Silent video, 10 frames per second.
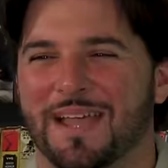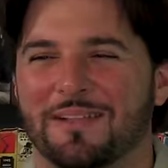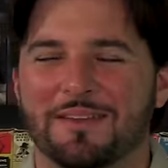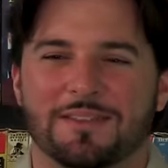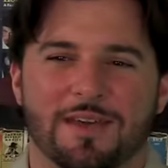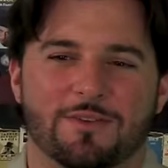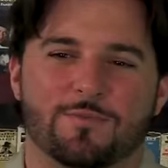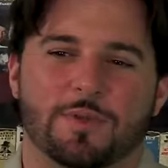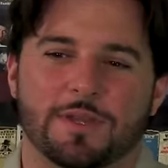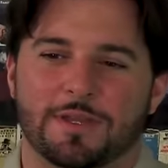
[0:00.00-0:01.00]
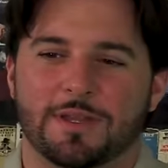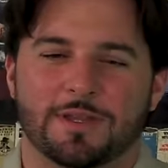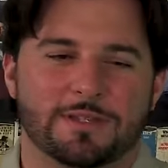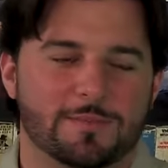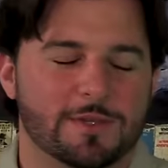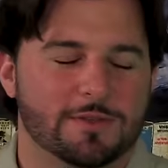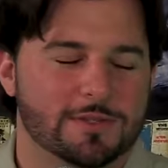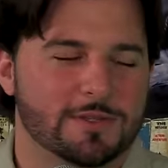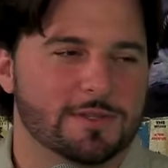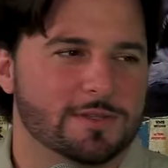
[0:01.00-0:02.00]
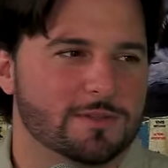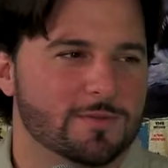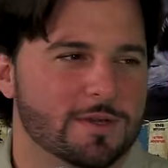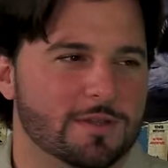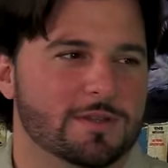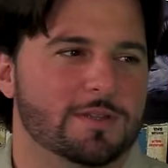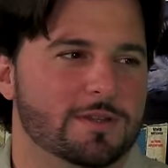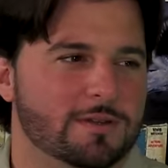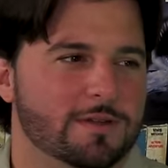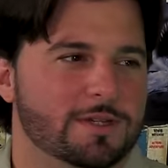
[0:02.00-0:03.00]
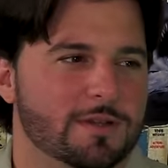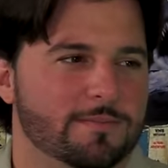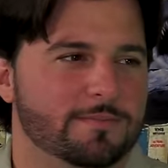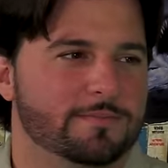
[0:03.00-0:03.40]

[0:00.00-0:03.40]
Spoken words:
like the guy who played Jimmy Olsen in this as well. I think he did a great job.